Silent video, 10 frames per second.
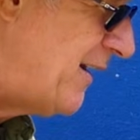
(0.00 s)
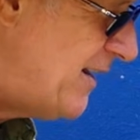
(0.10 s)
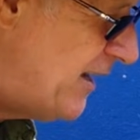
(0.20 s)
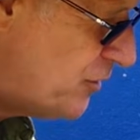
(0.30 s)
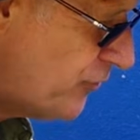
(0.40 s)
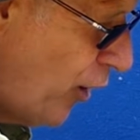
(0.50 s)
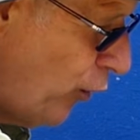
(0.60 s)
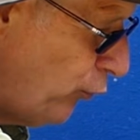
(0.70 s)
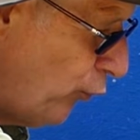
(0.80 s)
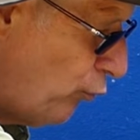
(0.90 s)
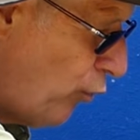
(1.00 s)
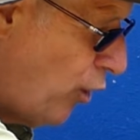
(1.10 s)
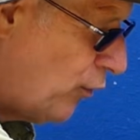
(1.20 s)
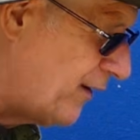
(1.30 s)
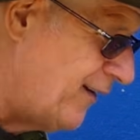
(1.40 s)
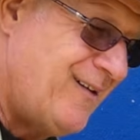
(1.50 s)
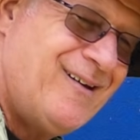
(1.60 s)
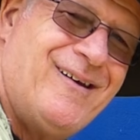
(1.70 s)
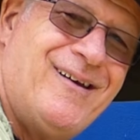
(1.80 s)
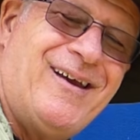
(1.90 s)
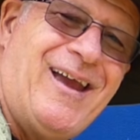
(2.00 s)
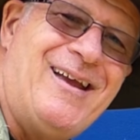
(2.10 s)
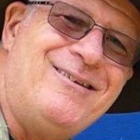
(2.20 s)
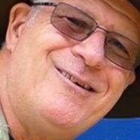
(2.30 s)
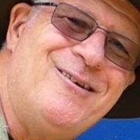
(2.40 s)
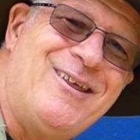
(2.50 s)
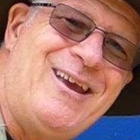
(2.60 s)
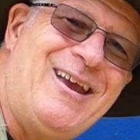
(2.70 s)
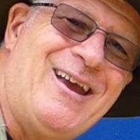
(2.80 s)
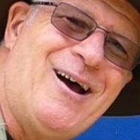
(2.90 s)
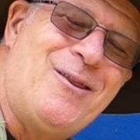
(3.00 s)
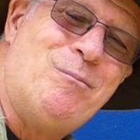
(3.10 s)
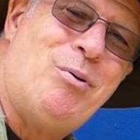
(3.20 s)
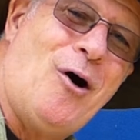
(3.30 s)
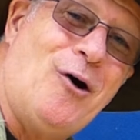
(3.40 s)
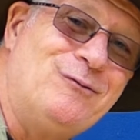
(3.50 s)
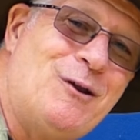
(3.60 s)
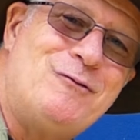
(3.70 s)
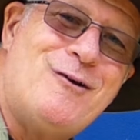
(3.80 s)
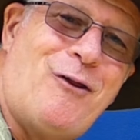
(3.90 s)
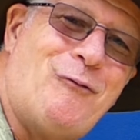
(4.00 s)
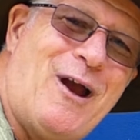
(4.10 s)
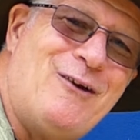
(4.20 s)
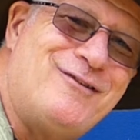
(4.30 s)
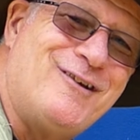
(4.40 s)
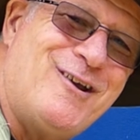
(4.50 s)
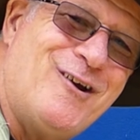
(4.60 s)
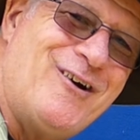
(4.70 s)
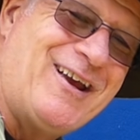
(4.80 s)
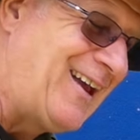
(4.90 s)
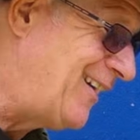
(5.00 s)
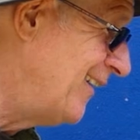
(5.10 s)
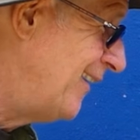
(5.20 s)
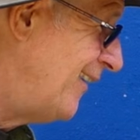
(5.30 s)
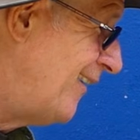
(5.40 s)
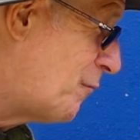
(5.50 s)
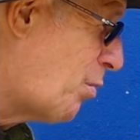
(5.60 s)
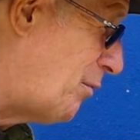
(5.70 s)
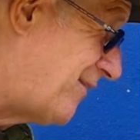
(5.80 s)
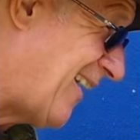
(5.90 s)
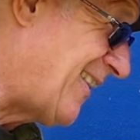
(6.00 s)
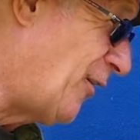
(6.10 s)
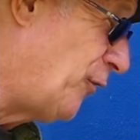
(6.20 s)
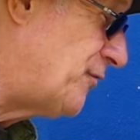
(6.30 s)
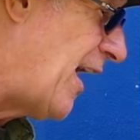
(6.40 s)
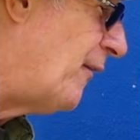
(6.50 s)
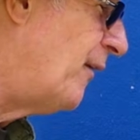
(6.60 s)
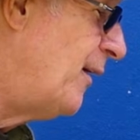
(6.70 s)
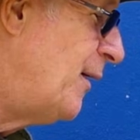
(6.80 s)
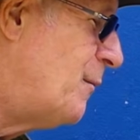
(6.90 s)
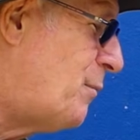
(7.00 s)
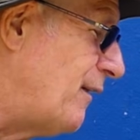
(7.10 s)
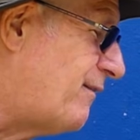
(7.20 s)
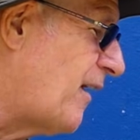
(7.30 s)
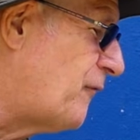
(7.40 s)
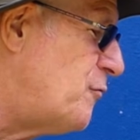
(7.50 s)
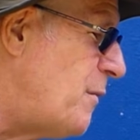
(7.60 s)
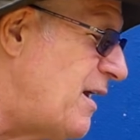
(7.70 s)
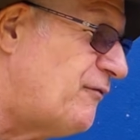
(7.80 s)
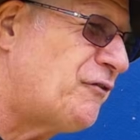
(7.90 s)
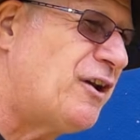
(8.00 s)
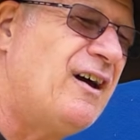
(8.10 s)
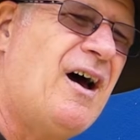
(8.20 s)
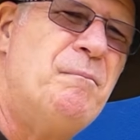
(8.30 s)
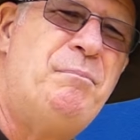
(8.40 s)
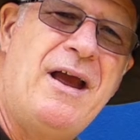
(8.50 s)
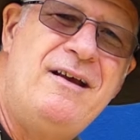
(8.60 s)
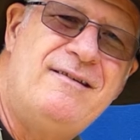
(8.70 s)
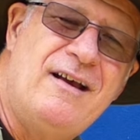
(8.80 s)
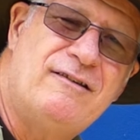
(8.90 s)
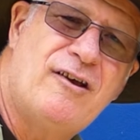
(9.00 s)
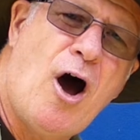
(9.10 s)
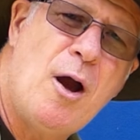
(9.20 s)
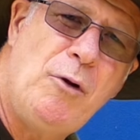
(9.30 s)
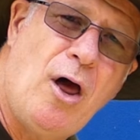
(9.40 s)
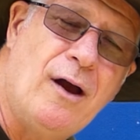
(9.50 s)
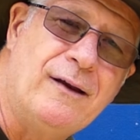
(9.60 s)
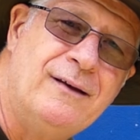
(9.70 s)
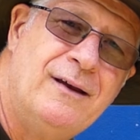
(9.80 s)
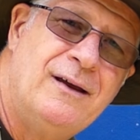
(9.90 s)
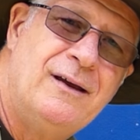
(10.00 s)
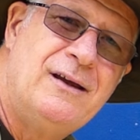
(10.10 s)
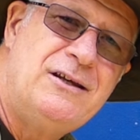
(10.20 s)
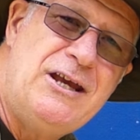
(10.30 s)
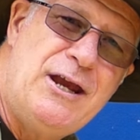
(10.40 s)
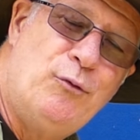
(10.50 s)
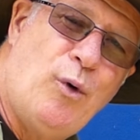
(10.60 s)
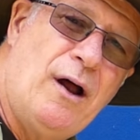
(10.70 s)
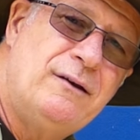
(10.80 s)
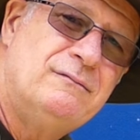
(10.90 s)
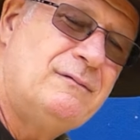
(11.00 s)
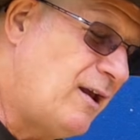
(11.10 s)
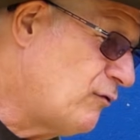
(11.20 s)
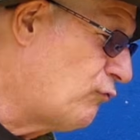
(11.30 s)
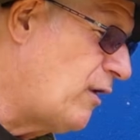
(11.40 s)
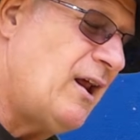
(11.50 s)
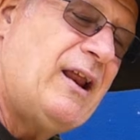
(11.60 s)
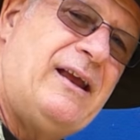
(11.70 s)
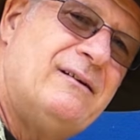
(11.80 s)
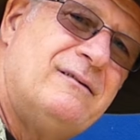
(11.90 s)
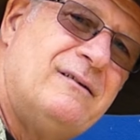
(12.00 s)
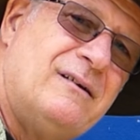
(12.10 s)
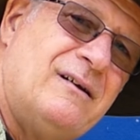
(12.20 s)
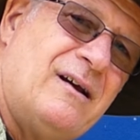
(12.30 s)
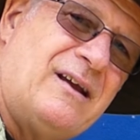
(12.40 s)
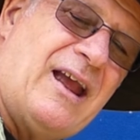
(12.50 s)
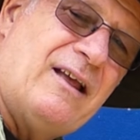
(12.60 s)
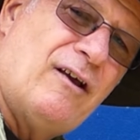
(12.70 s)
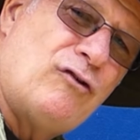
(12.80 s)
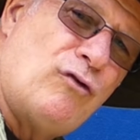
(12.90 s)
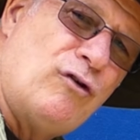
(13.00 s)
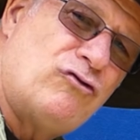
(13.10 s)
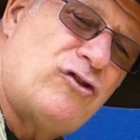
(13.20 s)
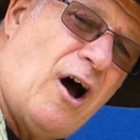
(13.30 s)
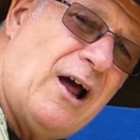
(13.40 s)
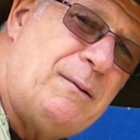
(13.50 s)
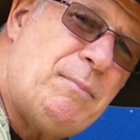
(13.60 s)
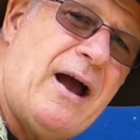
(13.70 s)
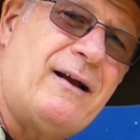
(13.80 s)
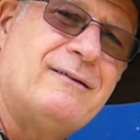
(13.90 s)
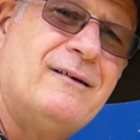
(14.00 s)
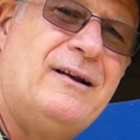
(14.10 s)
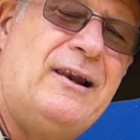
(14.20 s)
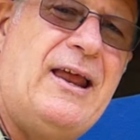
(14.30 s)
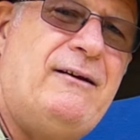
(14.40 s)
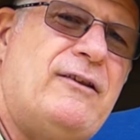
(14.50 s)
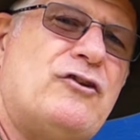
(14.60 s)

a year just to hold the rock into the pot. There was no other way of securing it. Probably take that off now. But for me, if I've got a basic timeline, year 1 is really getting those roots tightly packed, leaving the